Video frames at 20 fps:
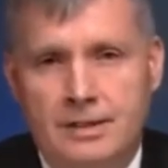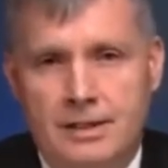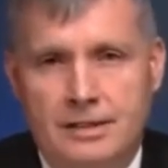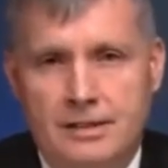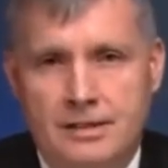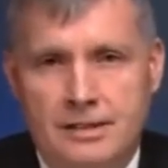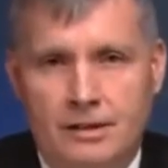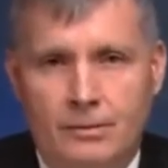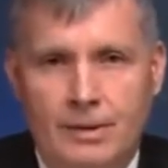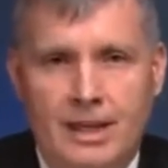and
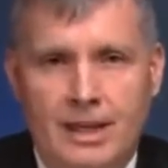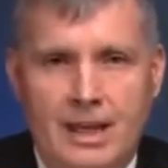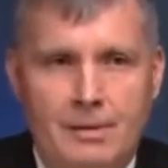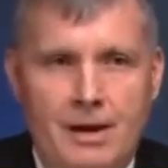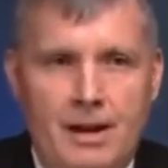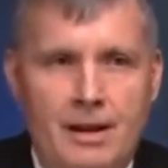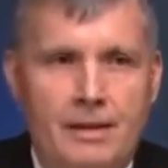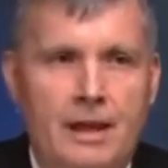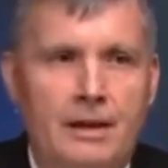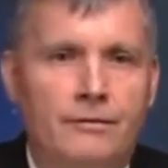so we came
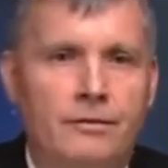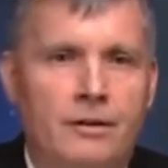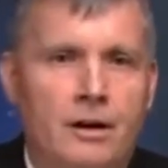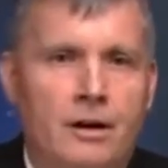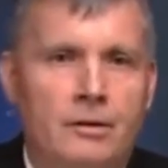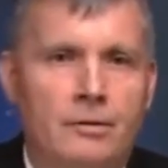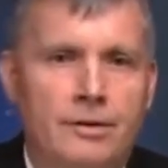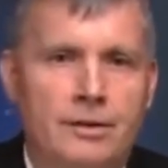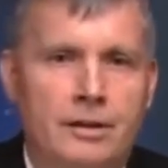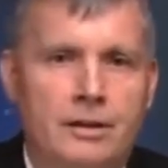out of the FR
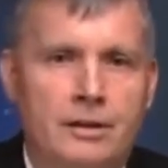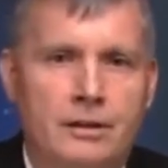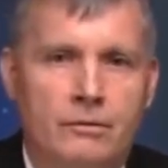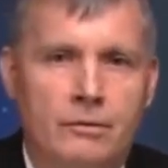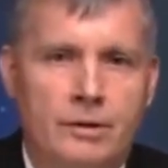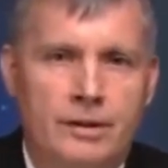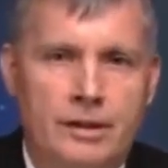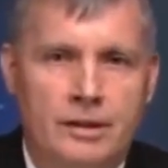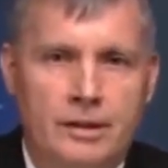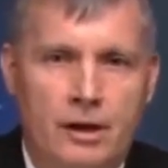with
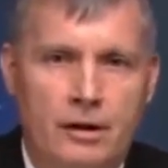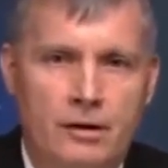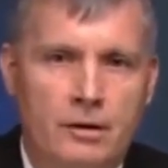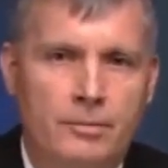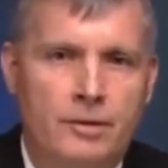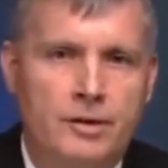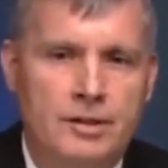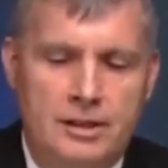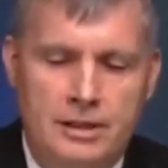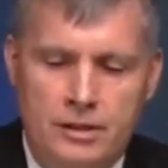a go to
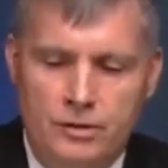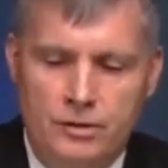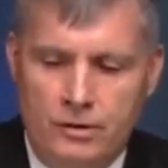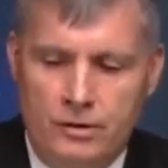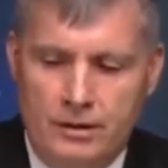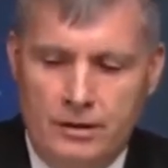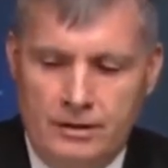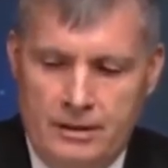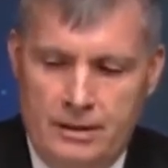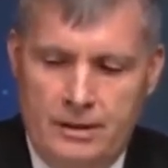proceed
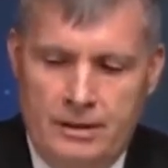toward